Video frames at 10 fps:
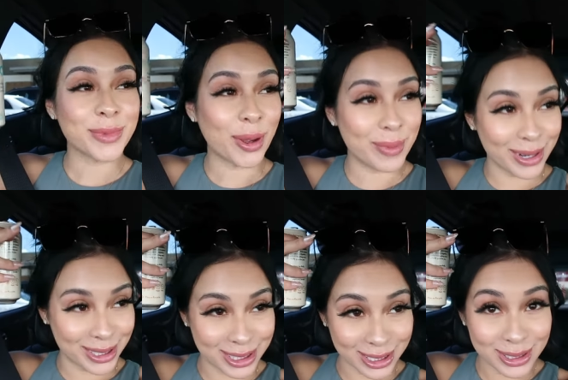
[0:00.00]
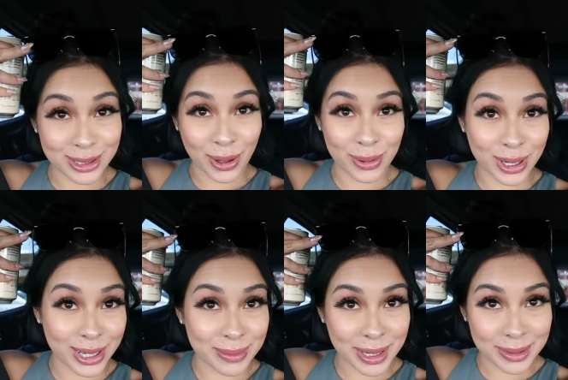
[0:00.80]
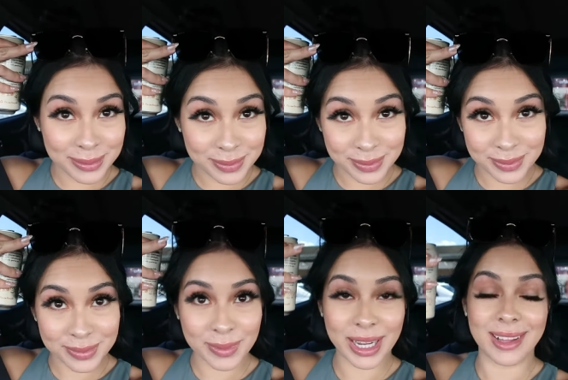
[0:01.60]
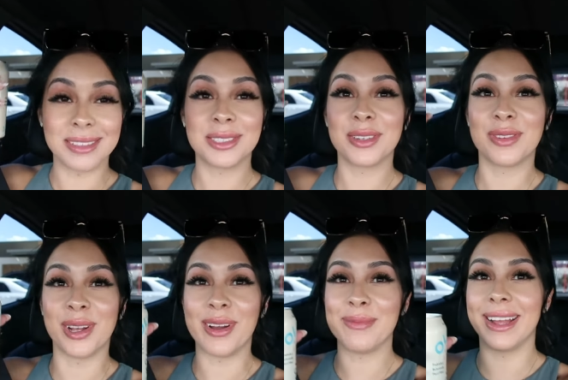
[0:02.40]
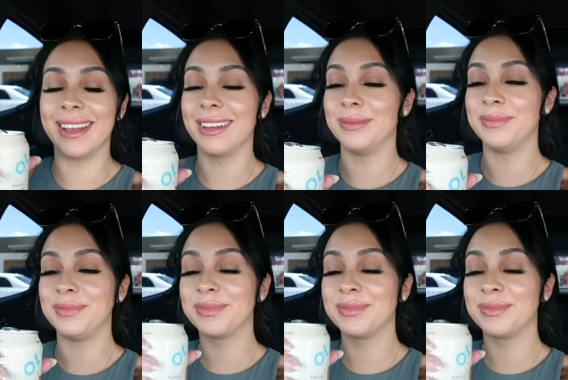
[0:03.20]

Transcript: Oh my gosh, that is so good, babe. My glasses yeah. are flying off my head.